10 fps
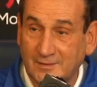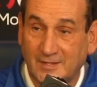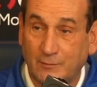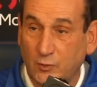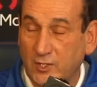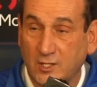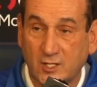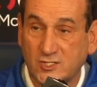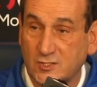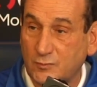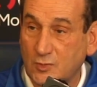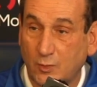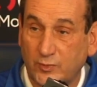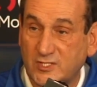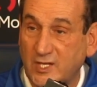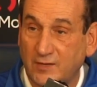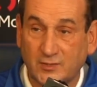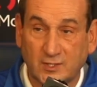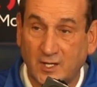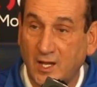they were accustomed to always
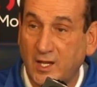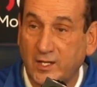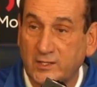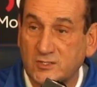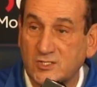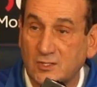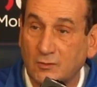having the guys